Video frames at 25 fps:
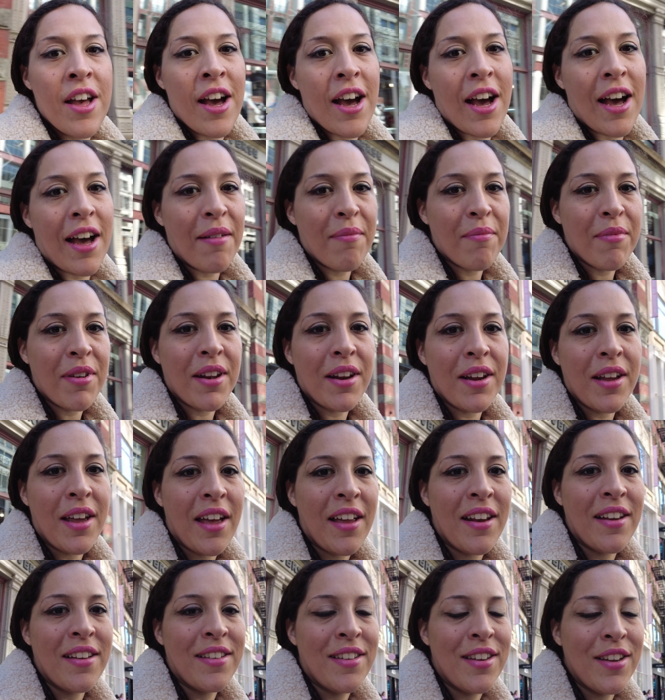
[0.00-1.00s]
I'm gonna
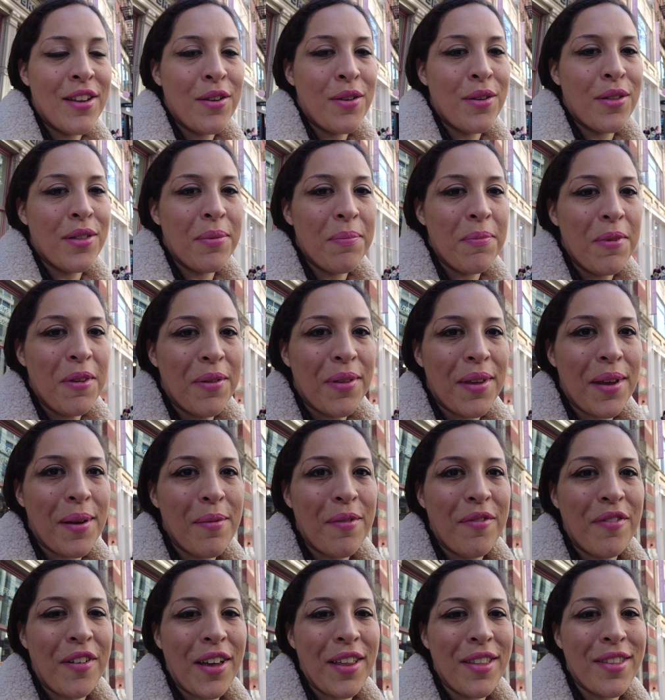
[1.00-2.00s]
head to the Museum
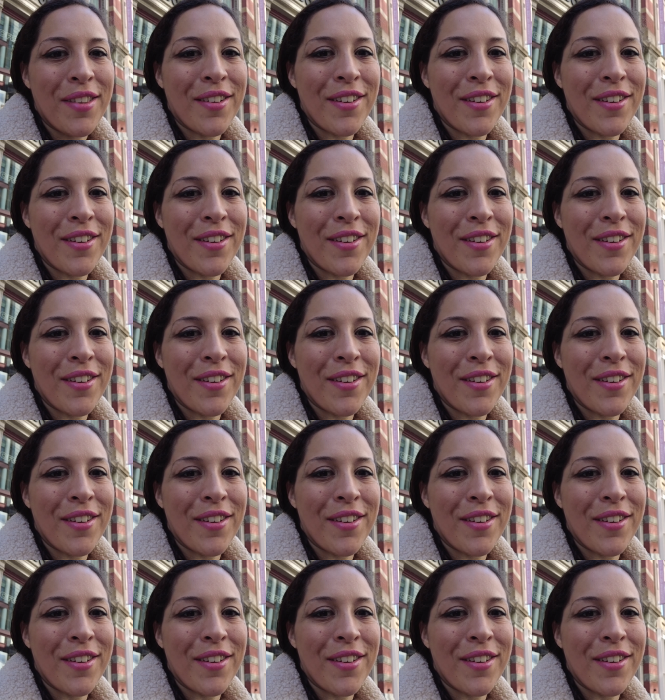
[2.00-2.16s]
of Ice